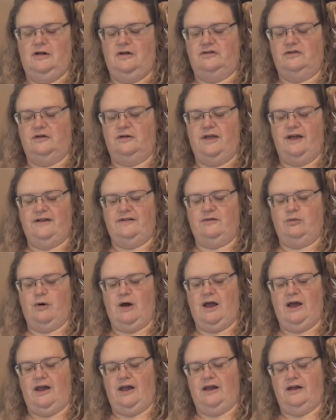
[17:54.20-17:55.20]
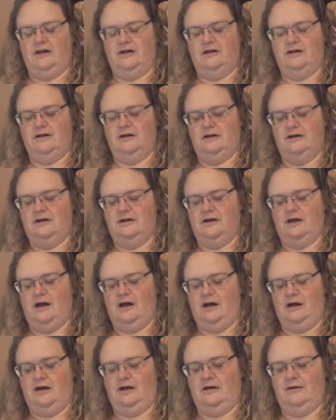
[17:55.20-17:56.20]
So that's why
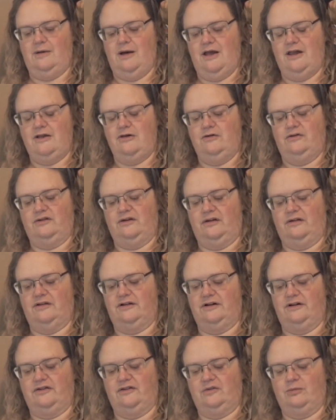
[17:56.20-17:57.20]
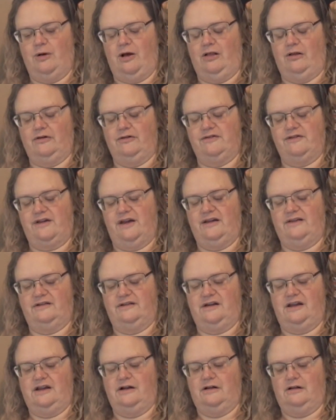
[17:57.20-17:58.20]
I use a little smaller size
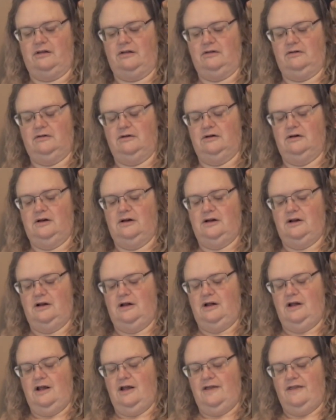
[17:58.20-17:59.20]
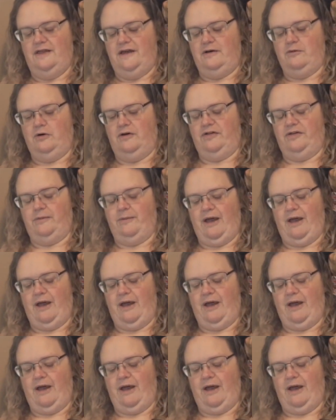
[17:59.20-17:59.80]
needle than what the